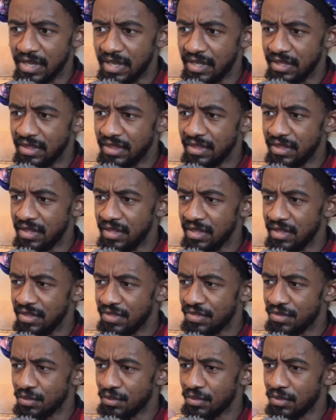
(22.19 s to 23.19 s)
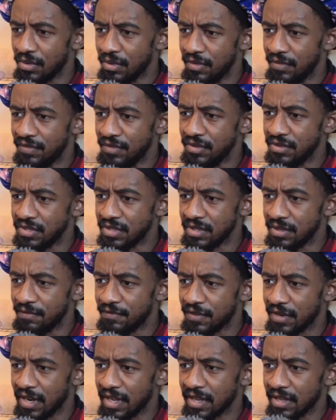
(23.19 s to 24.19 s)
in the thought of using them
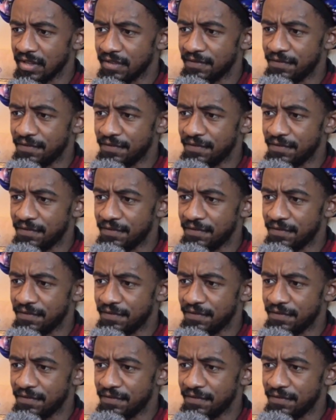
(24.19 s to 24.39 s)
for like